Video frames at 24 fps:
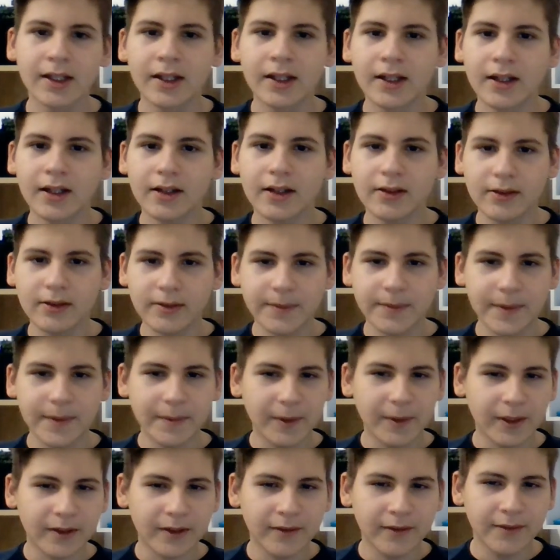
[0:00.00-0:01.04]
A lot of
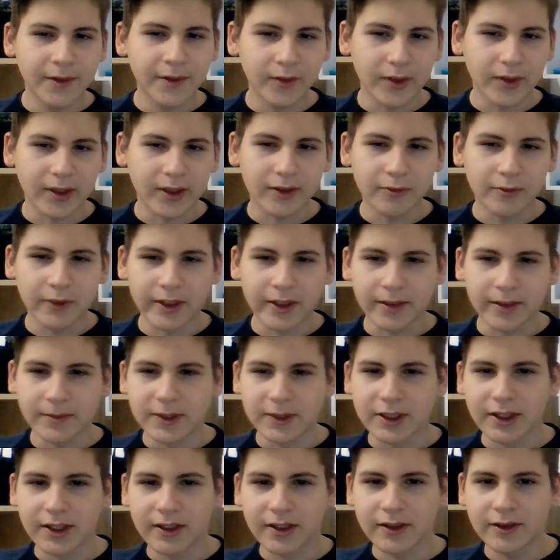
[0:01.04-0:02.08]
people are confused as to why
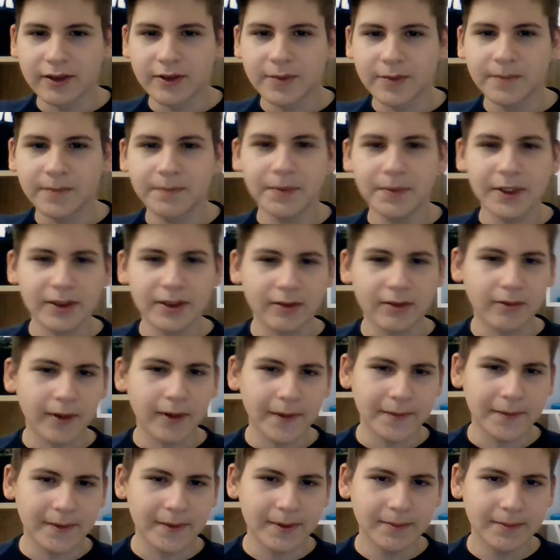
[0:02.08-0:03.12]
submachine gun use pistol
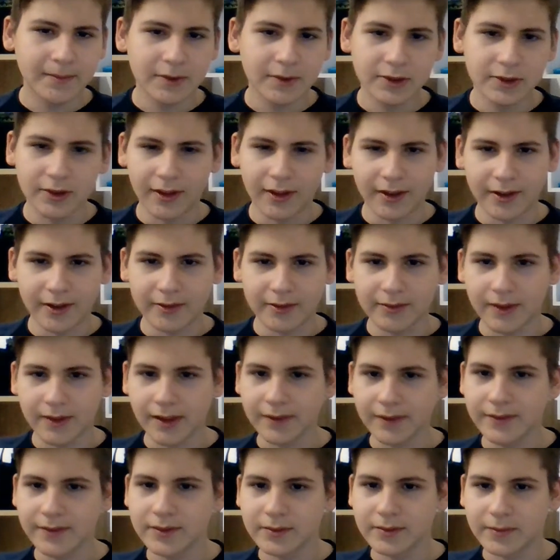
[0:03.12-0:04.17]
rounds. Surely a
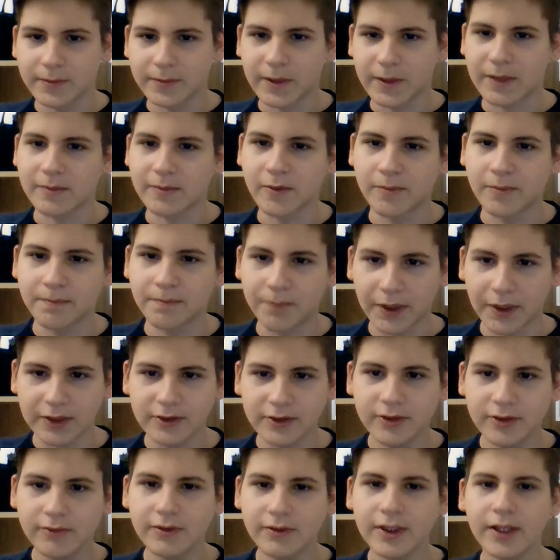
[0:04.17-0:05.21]
rifle would have more
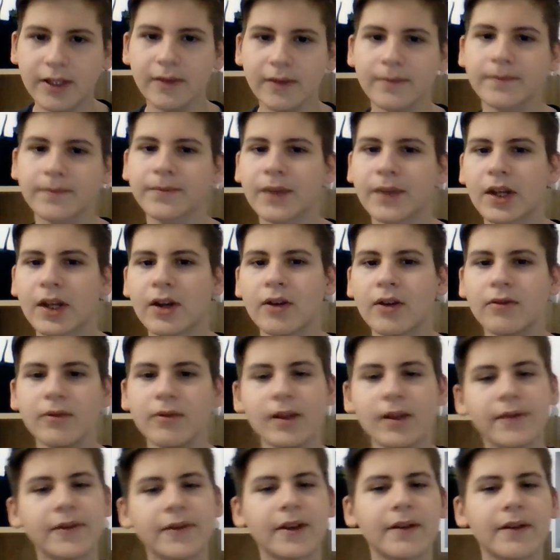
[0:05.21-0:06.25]
punch, wouldn't it?
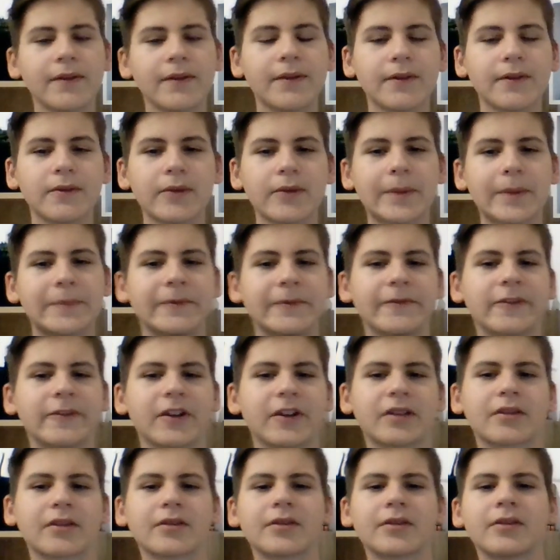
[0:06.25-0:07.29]
But if you have a weapon
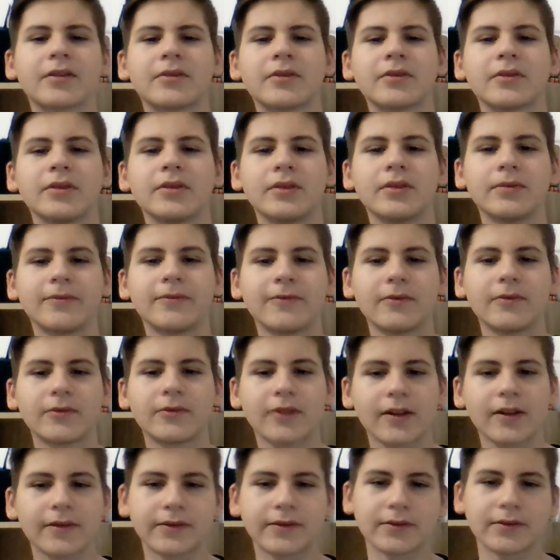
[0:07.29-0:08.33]
firing
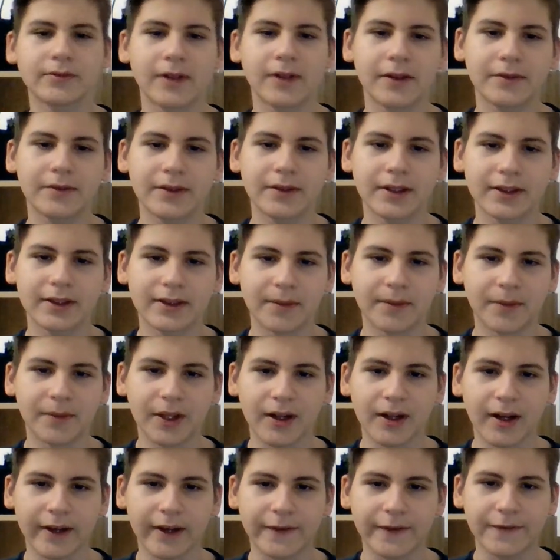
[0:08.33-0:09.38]
rifle rounds at
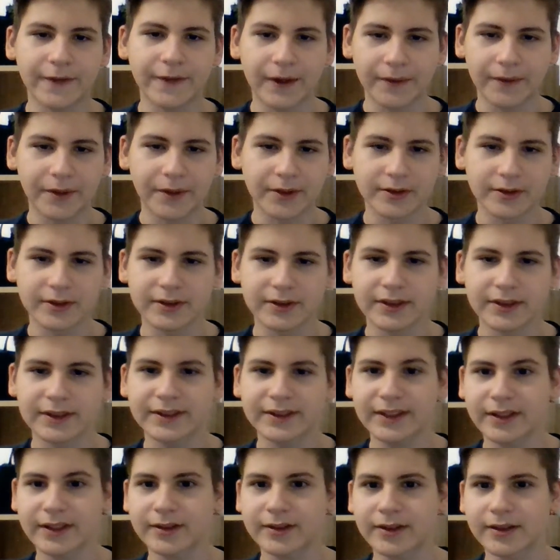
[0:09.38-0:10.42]
something like 500 to
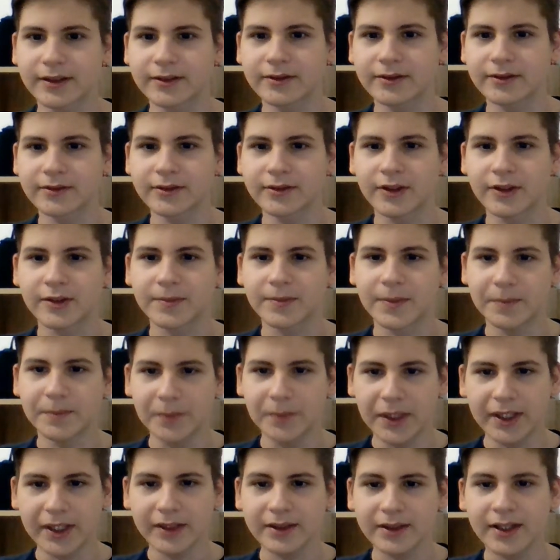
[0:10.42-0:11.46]
600 rounds per
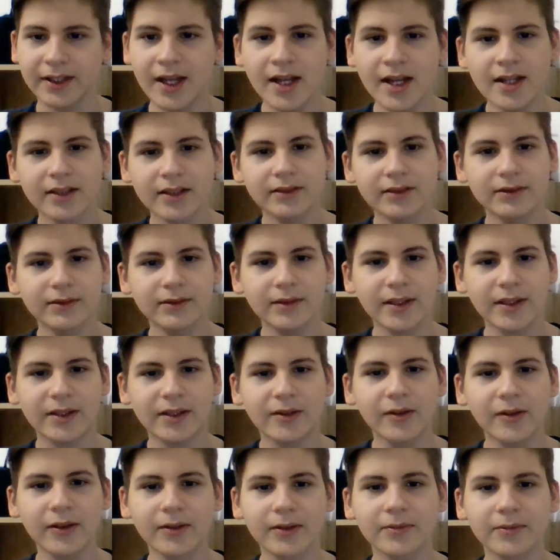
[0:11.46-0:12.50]
minute, the
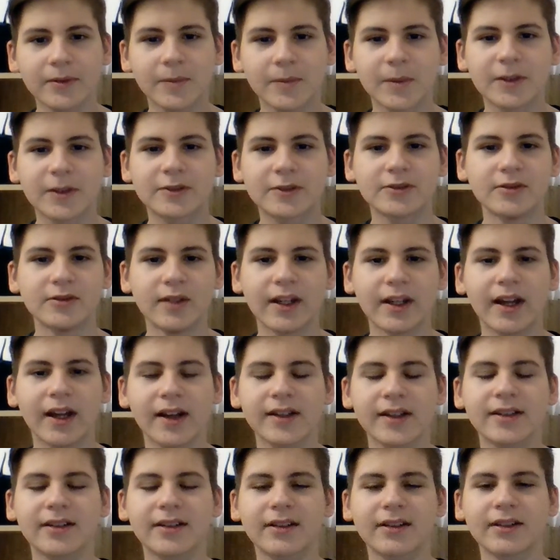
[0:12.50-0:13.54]
recoil would be truly
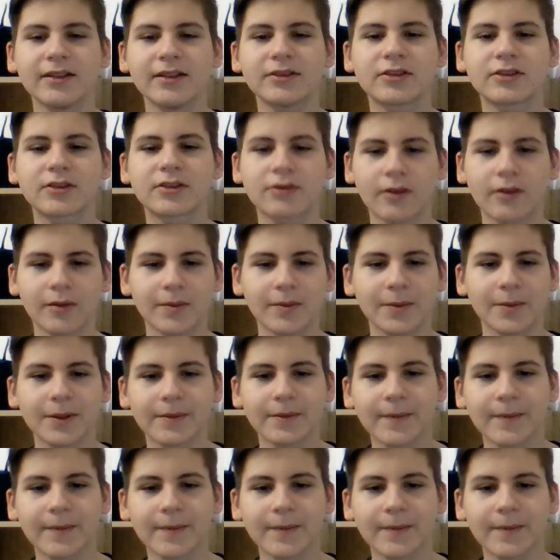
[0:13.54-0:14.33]
uncontrollable.